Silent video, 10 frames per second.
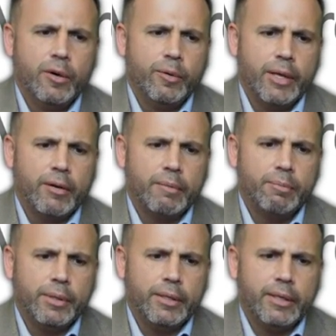without
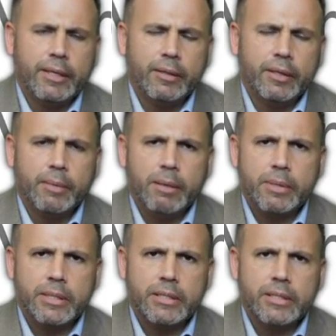completely killing my
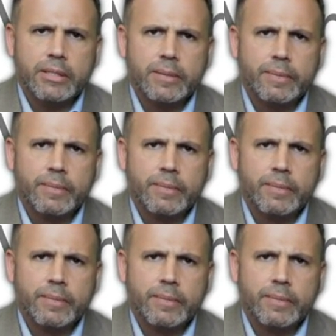business.